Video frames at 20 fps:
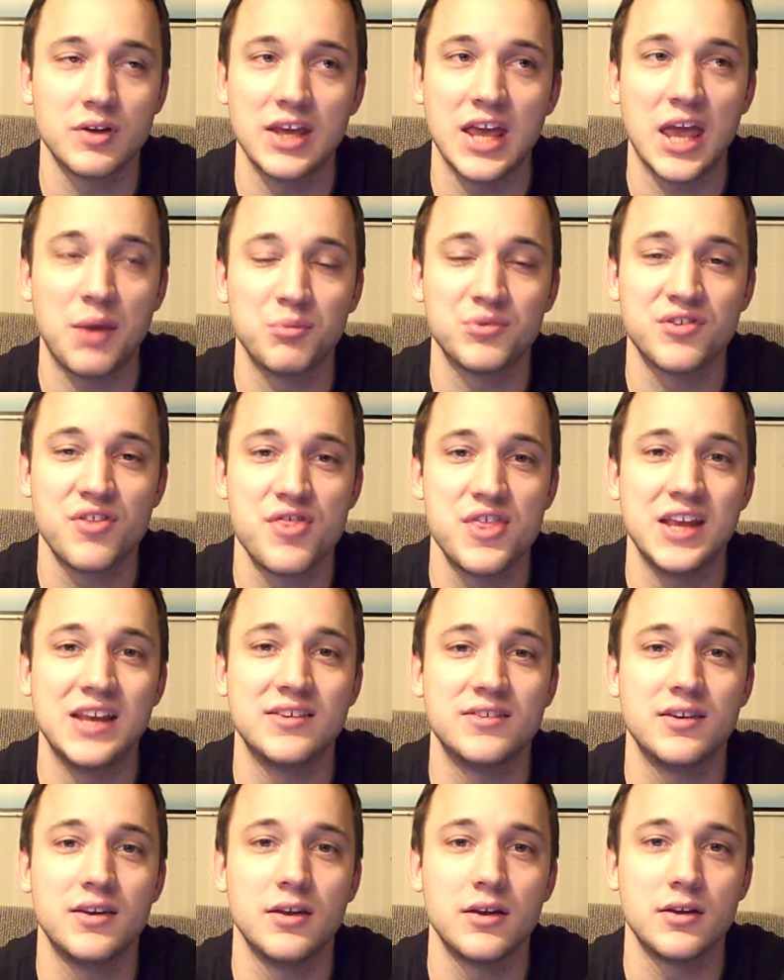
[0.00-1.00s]
Games
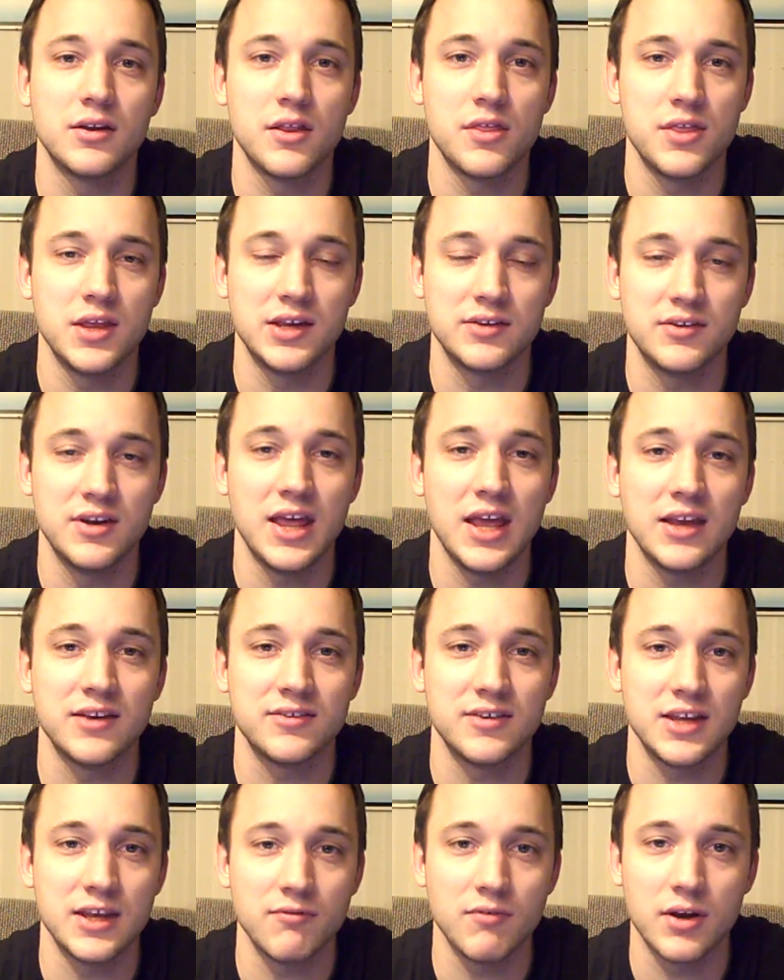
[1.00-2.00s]
these
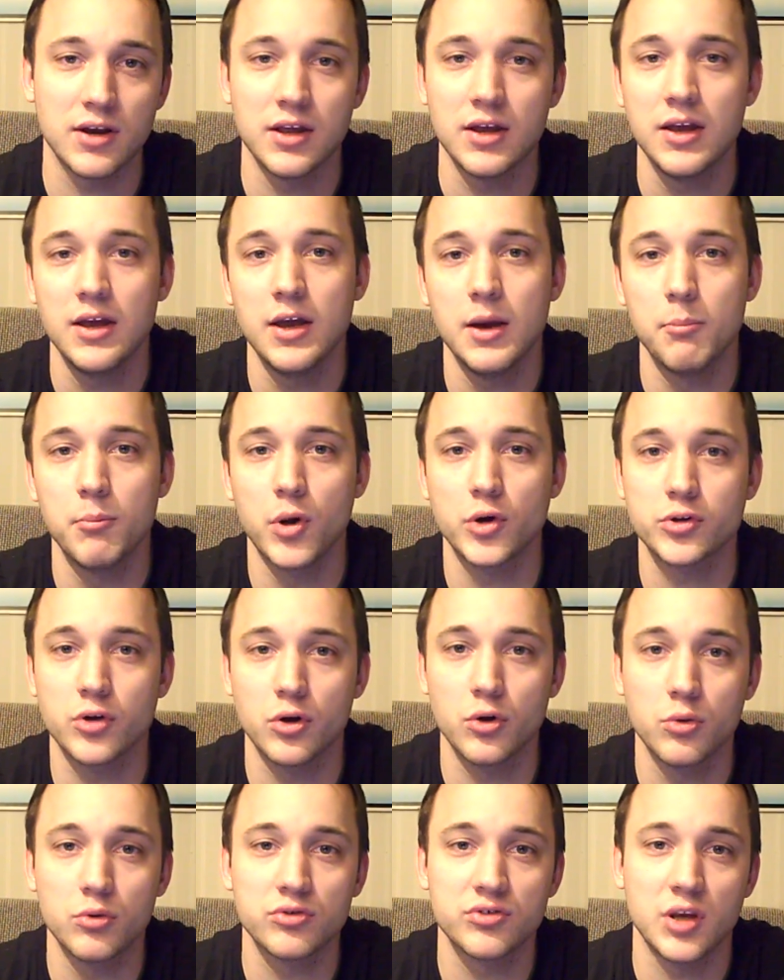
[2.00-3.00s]
days even
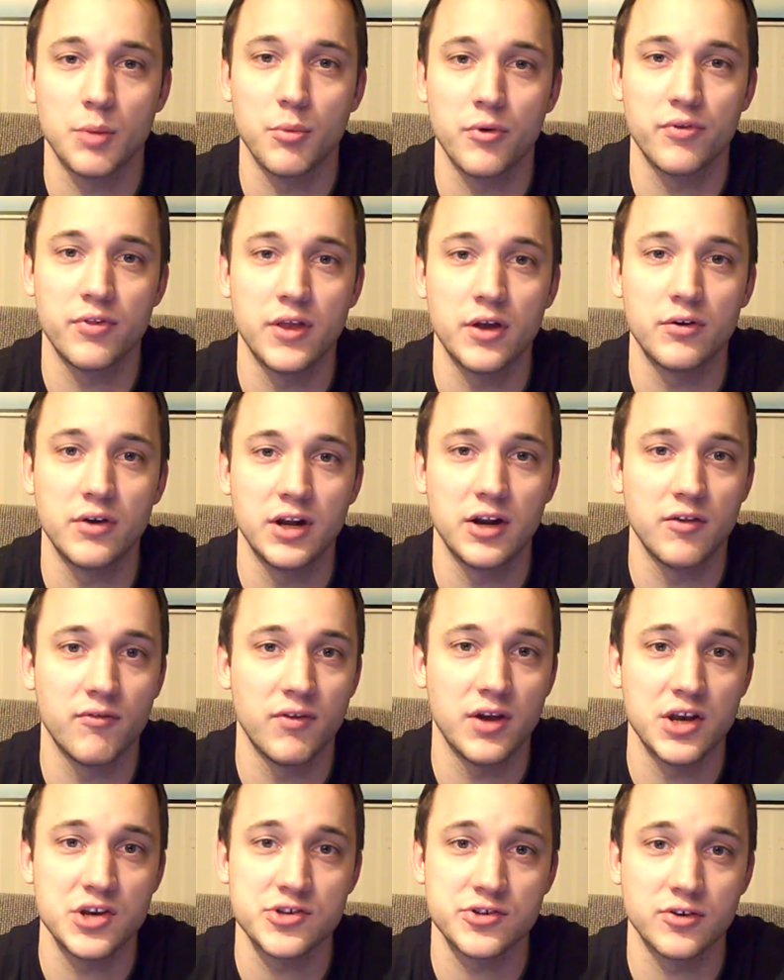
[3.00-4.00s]
borrow some of their
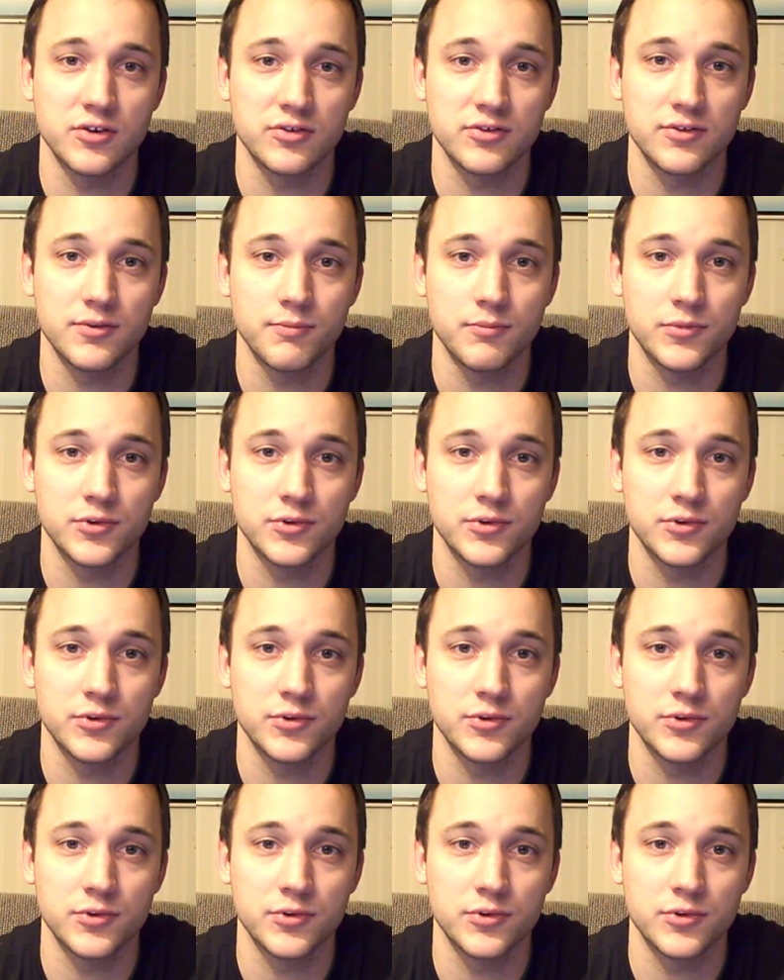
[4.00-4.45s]
innovations.